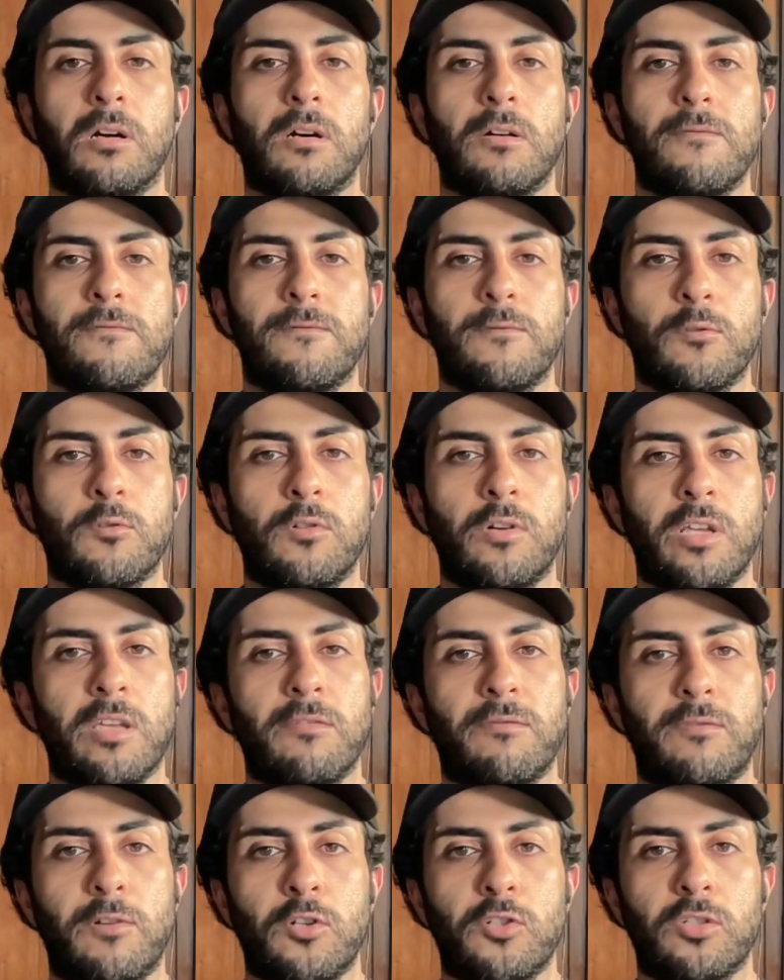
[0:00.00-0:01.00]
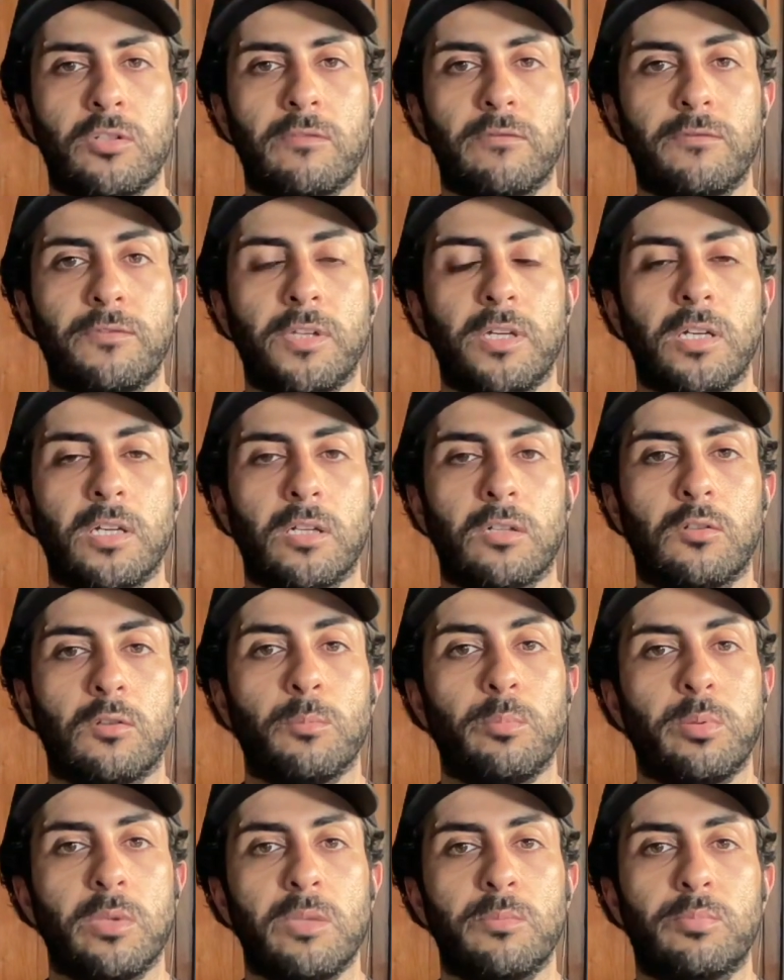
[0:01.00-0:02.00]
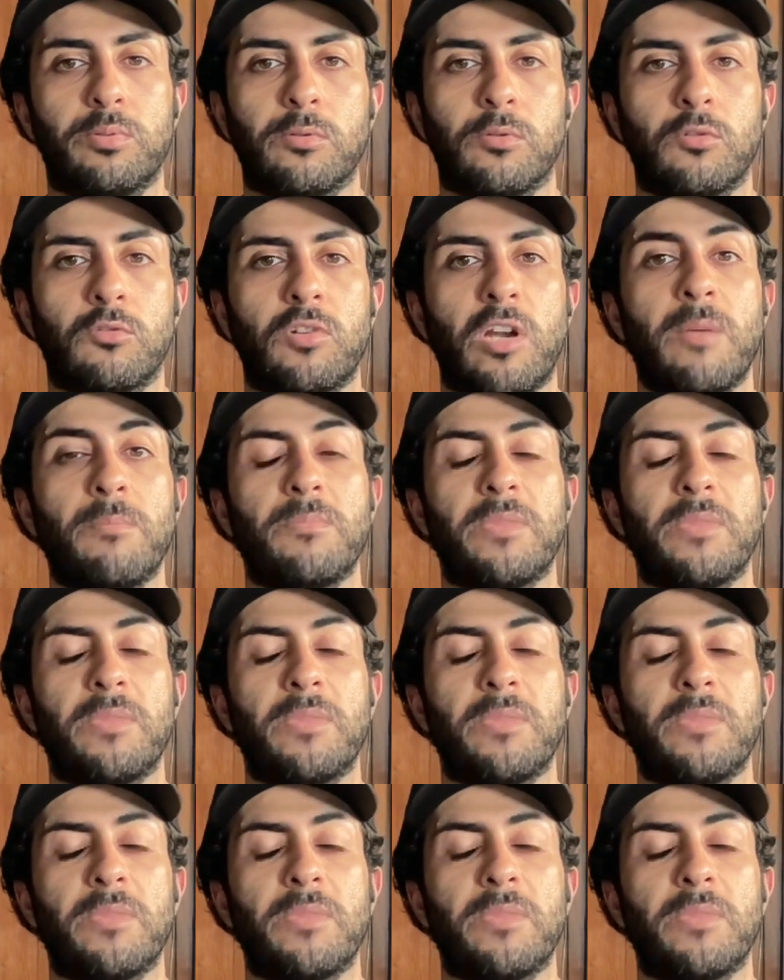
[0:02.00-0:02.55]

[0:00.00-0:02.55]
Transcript: for a version of the complete program